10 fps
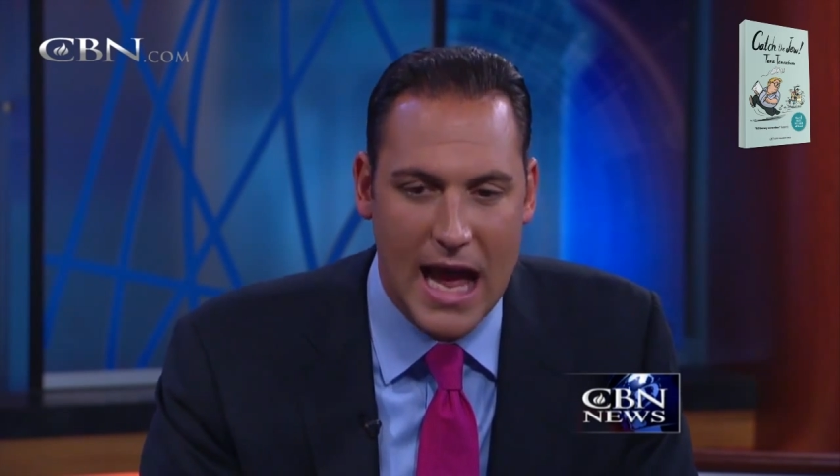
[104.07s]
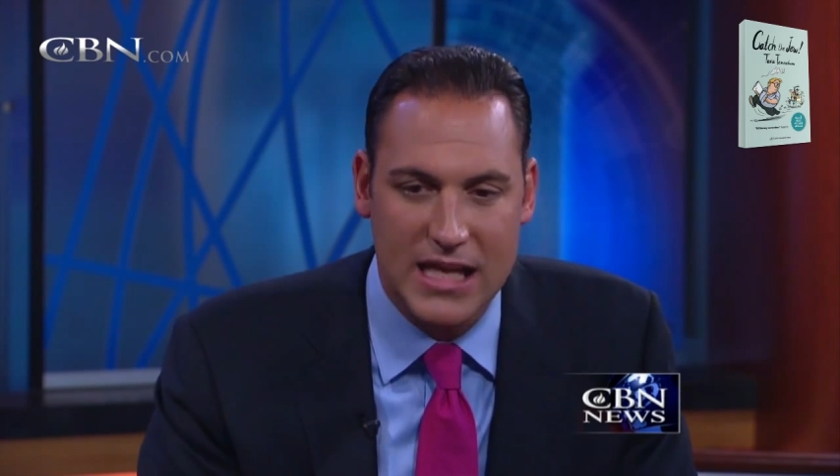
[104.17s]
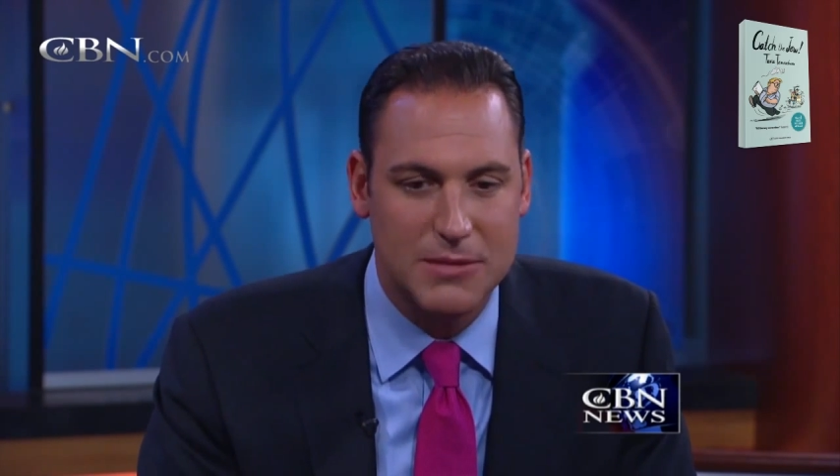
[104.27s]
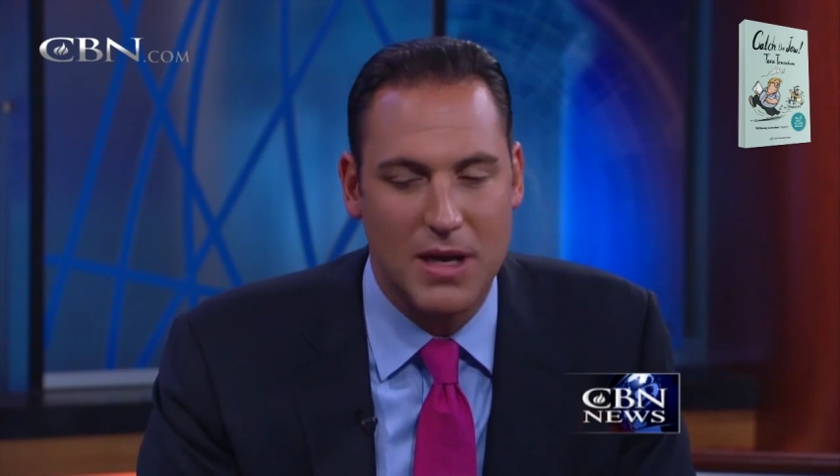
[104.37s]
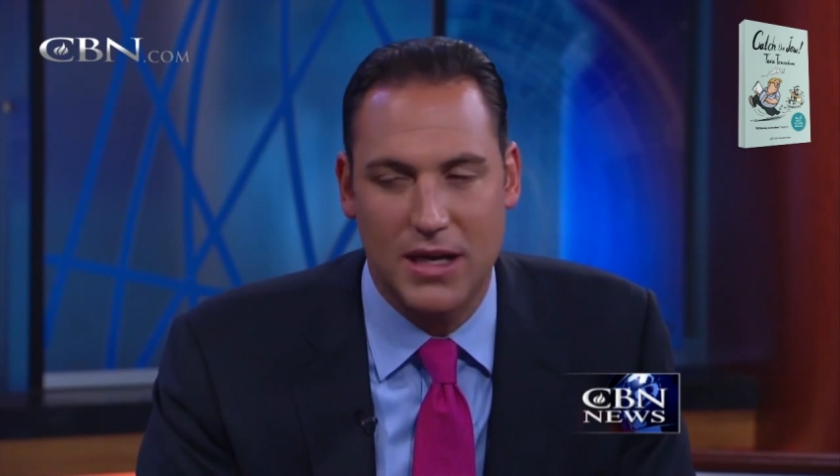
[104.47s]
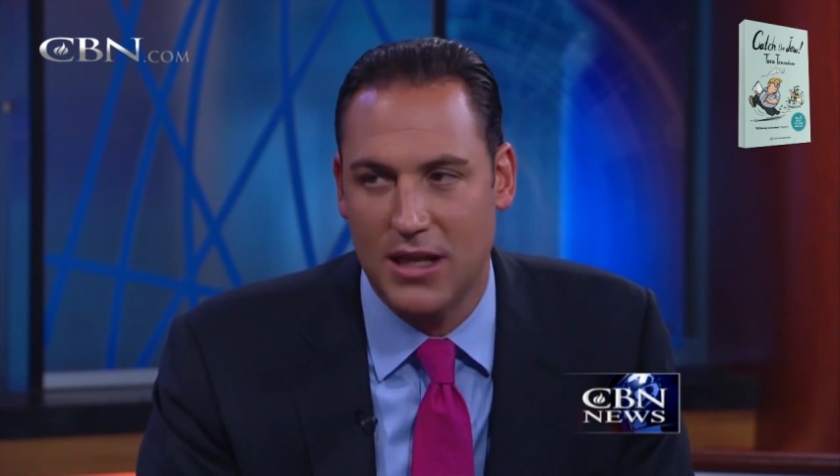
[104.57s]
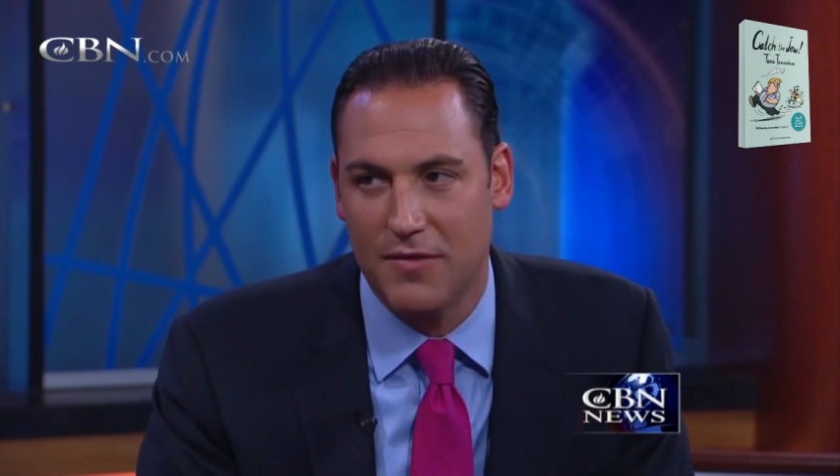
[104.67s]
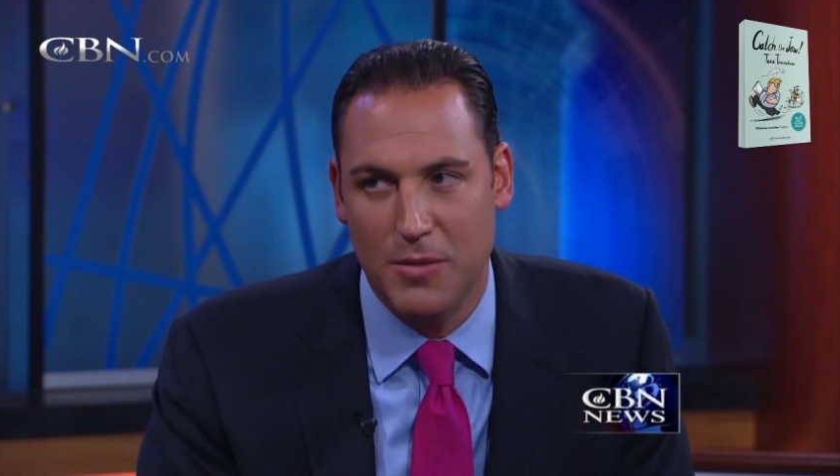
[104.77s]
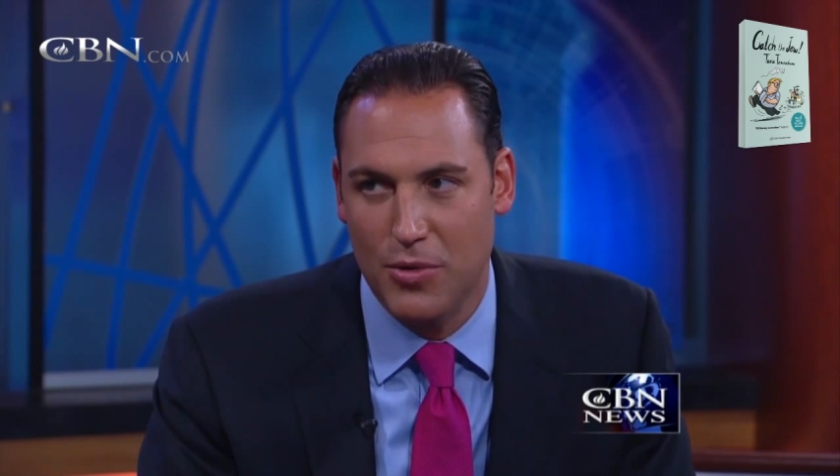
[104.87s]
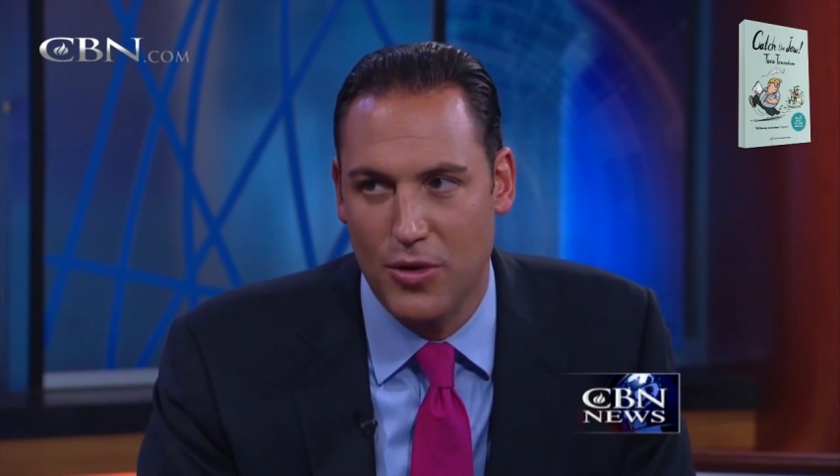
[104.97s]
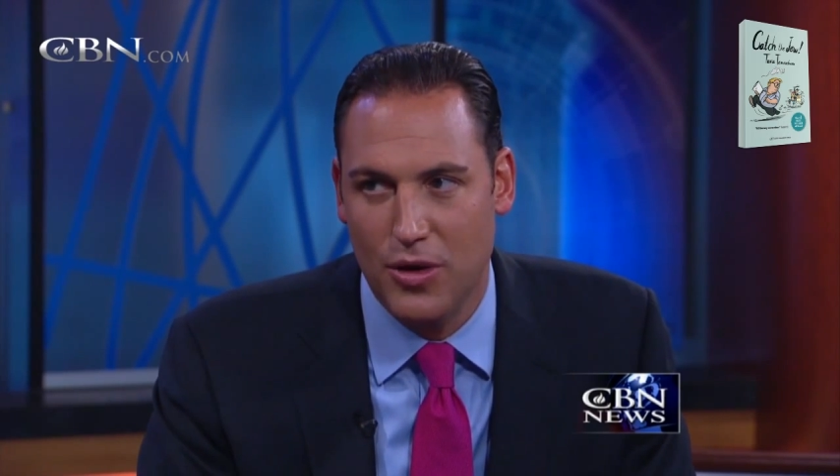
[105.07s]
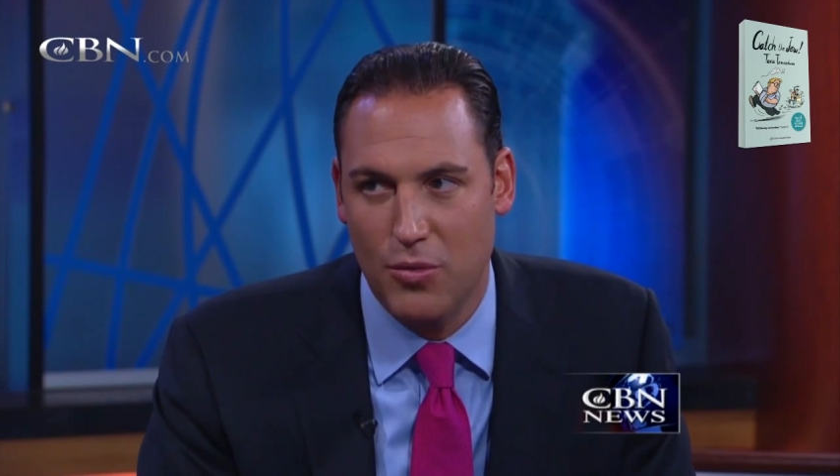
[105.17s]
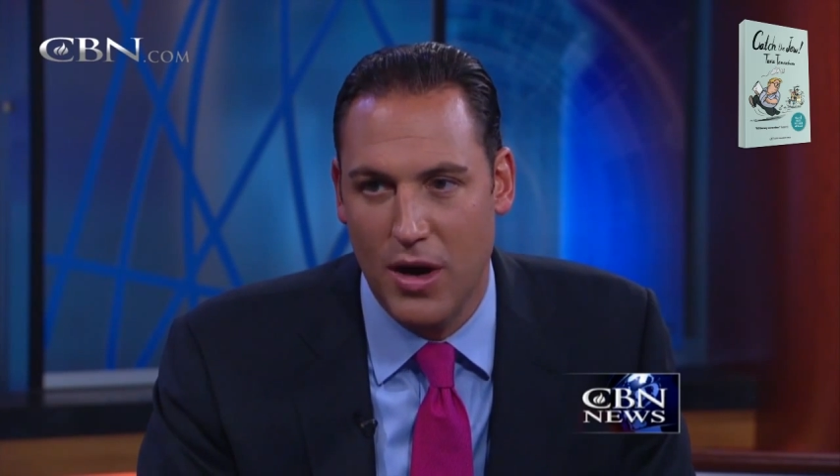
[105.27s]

aspect of the book,